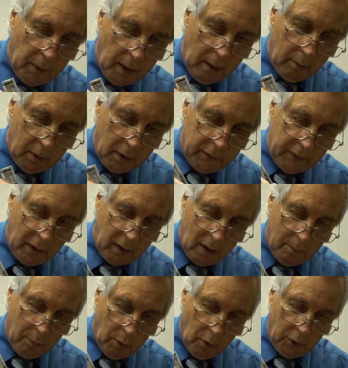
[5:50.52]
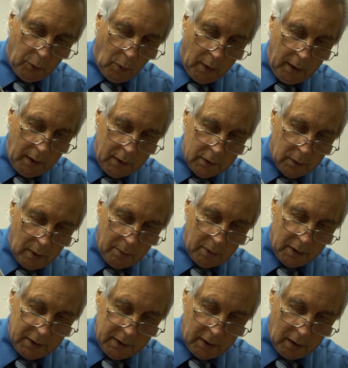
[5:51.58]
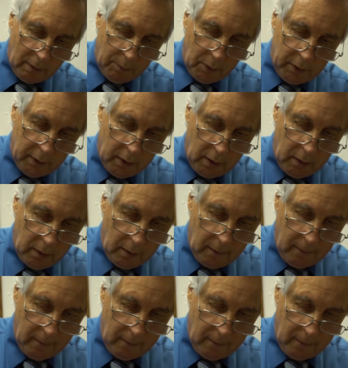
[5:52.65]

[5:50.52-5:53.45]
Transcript: I'm going to set it up both ways. So I'm going to set up with a